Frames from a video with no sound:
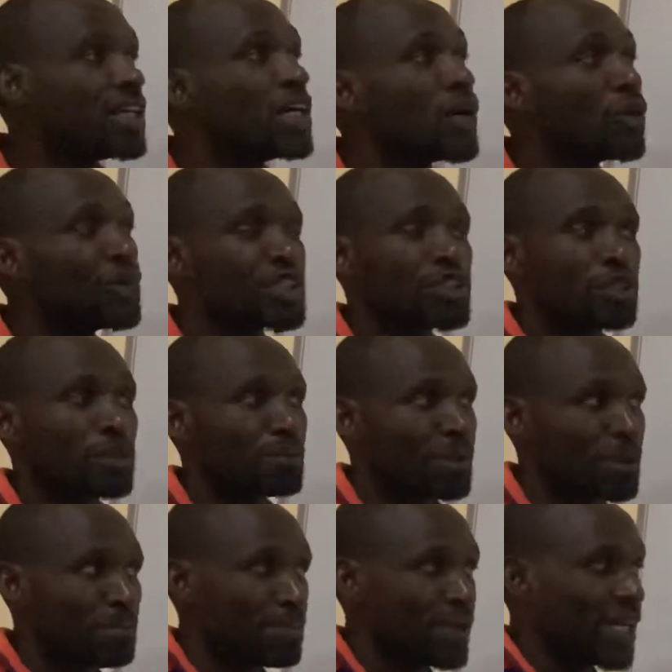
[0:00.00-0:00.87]
We should
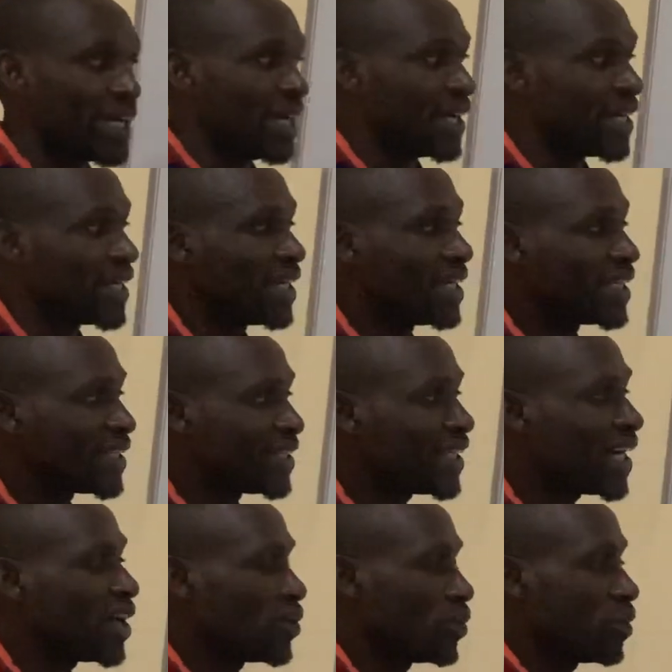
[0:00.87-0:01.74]
prepare.
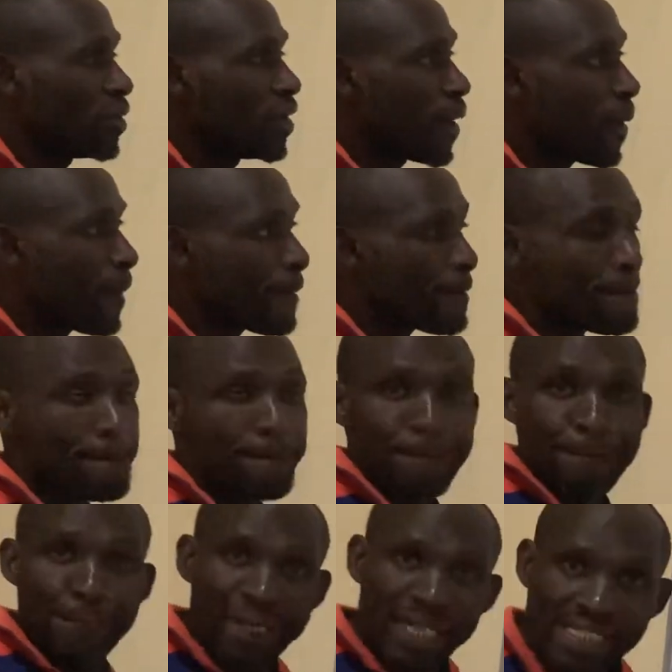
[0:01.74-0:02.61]
Now,
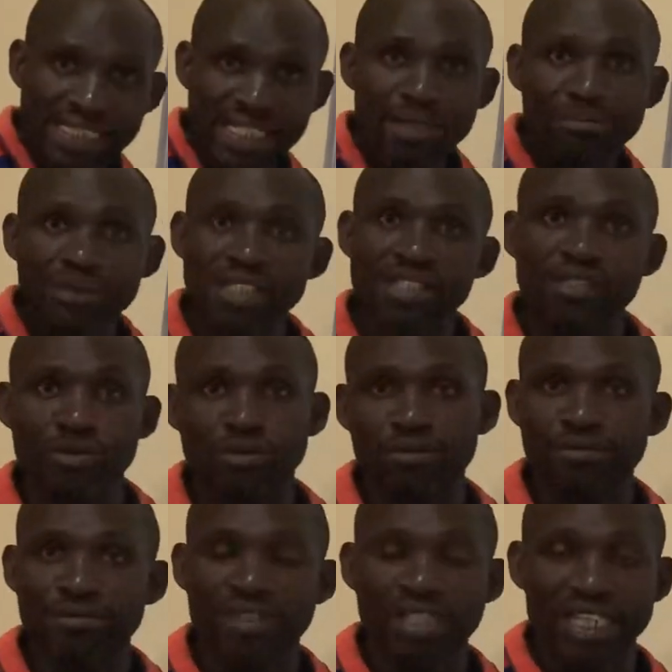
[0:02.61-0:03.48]

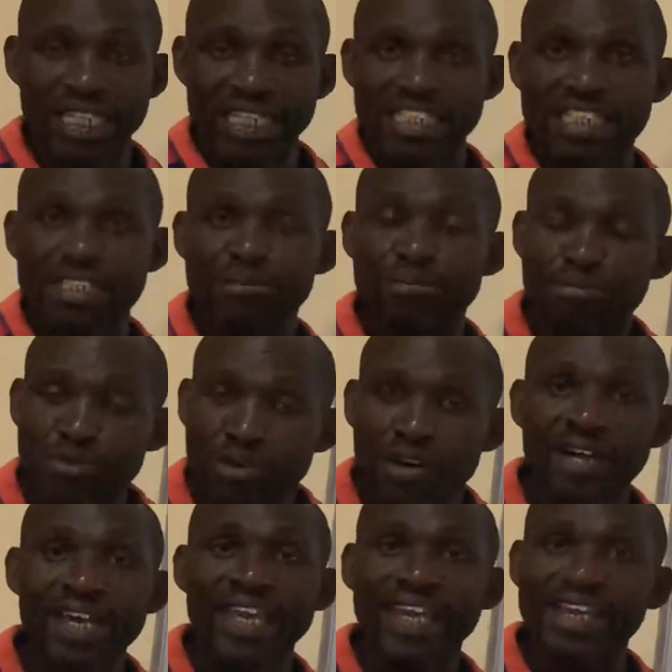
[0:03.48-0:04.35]
pessimism is
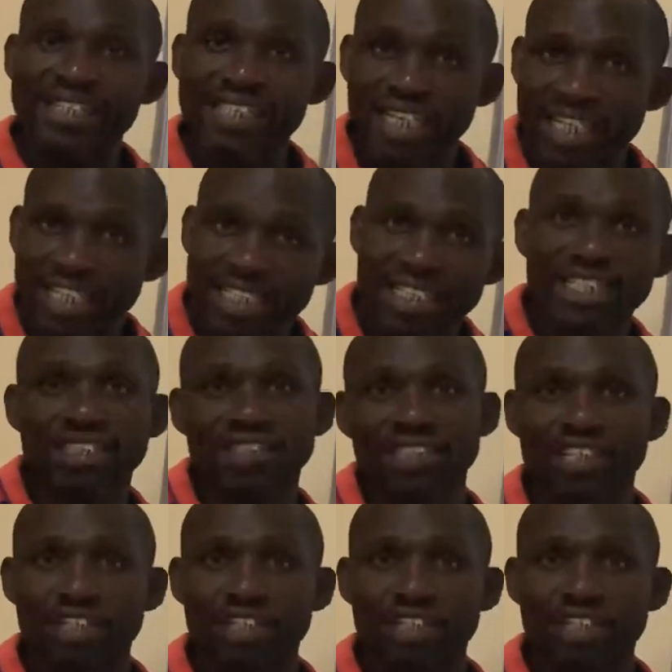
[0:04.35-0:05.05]
more intelligent